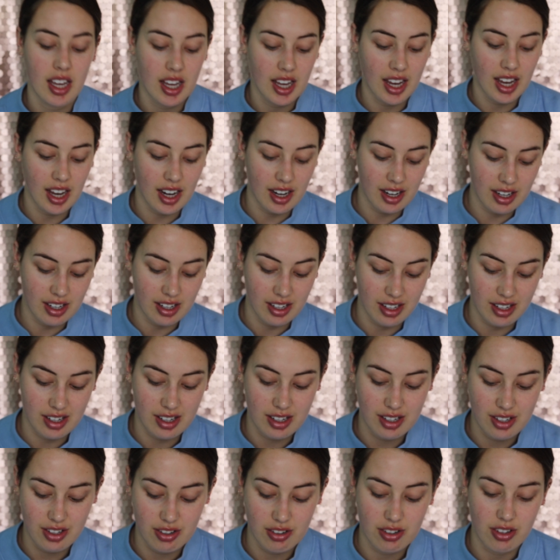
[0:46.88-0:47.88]
and
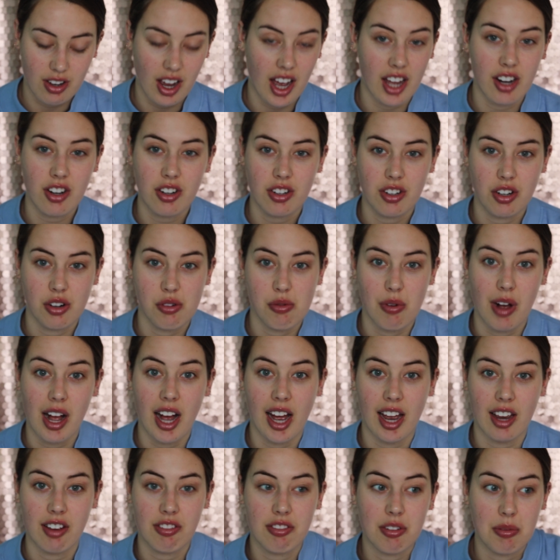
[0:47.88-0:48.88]
I don't know
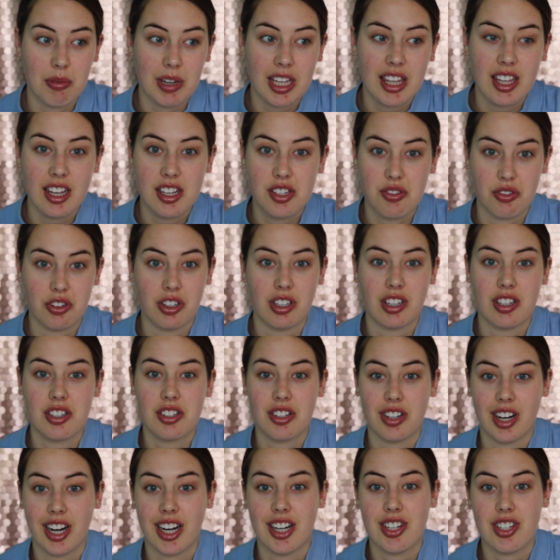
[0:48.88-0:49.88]
why. For me, that's really
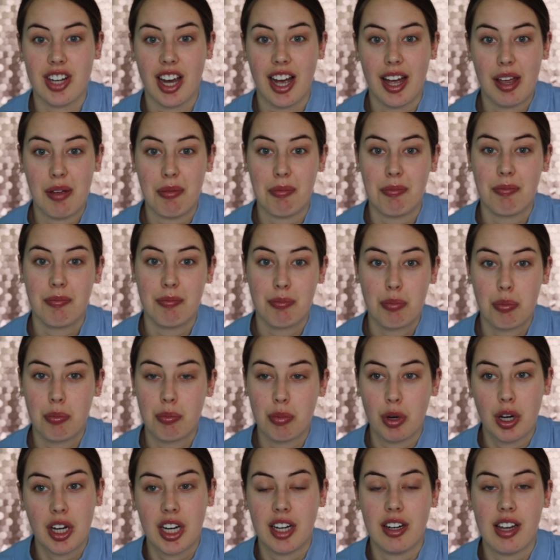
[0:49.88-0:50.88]
strange. I'm
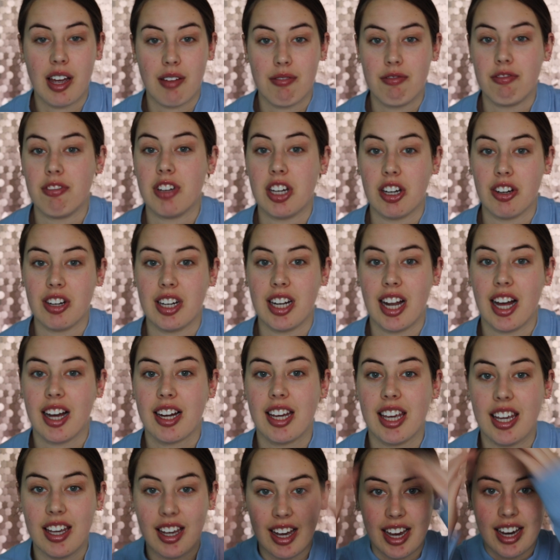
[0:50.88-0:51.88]
very
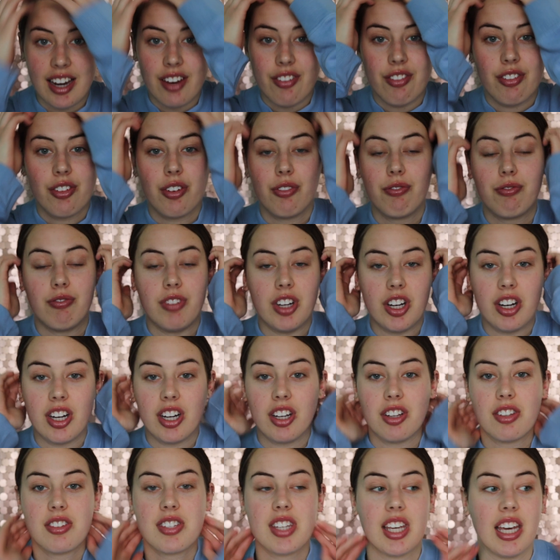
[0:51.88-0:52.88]
lucky. I have very
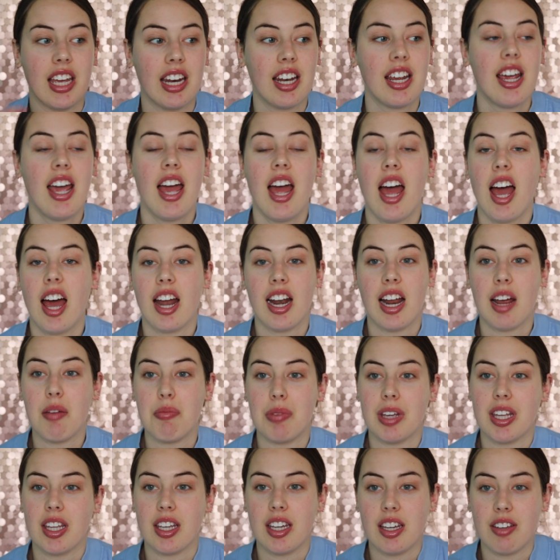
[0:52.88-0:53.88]
good skin and I
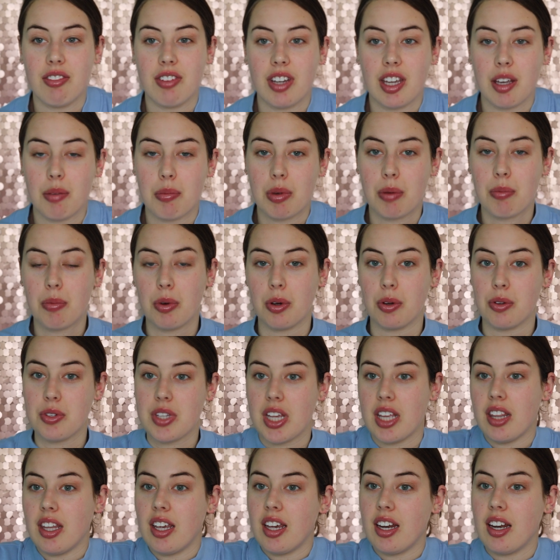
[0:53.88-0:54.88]
barely ever get pimples,
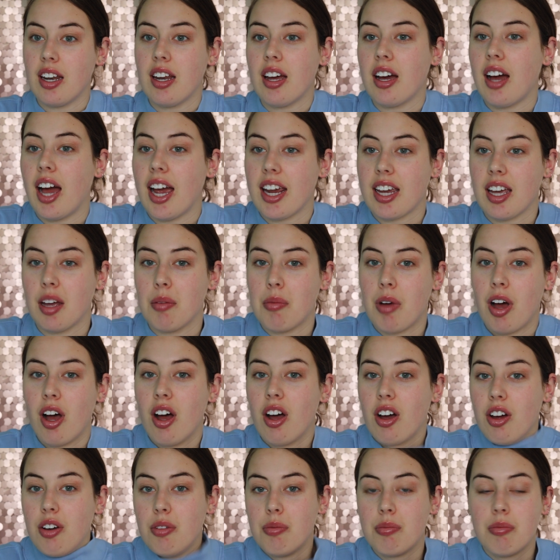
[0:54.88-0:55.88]
and then I come
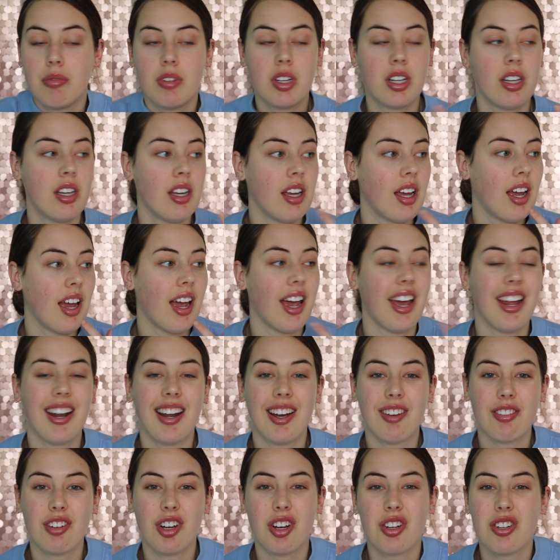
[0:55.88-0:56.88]
home and
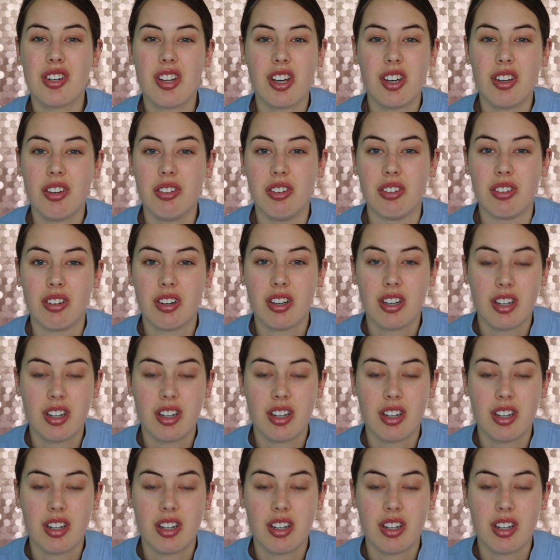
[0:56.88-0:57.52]
I've got two.